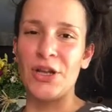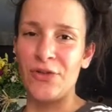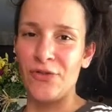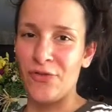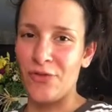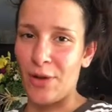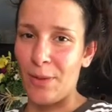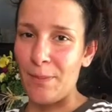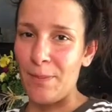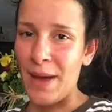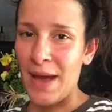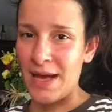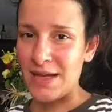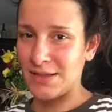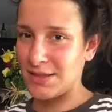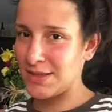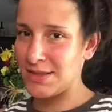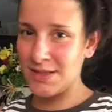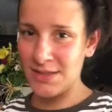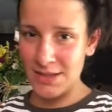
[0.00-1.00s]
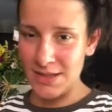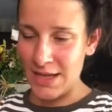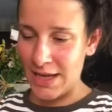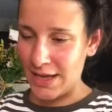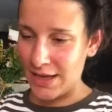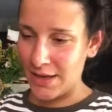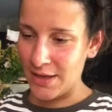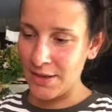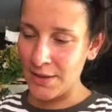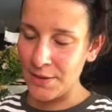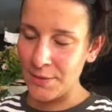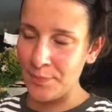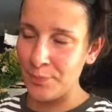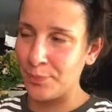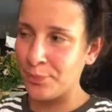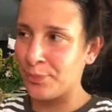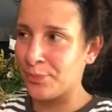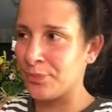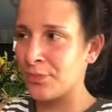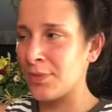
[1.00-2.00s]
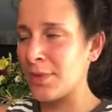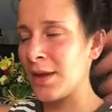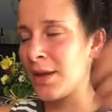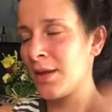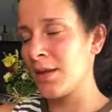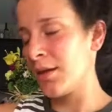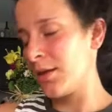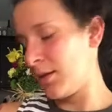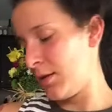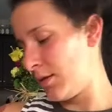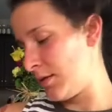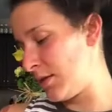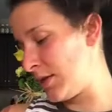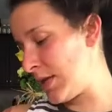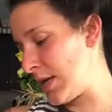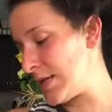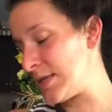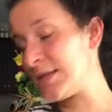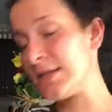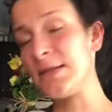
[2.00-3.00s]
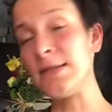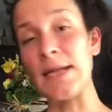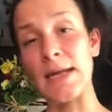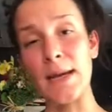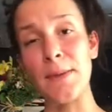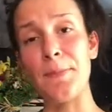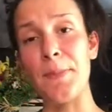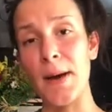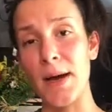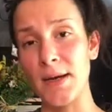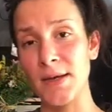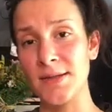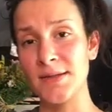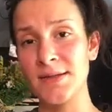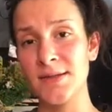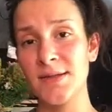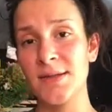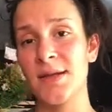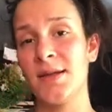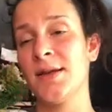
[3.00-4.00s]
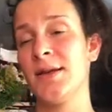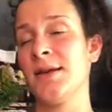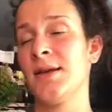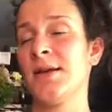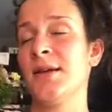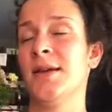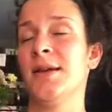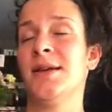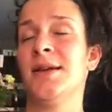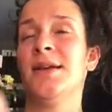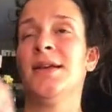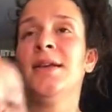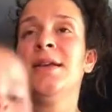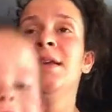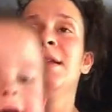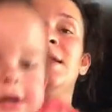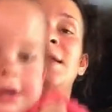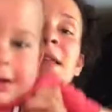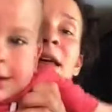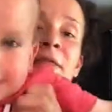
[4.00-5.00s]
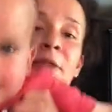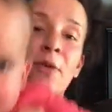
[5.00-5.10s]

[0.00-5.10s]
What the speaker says: from pests like the stink bugs than the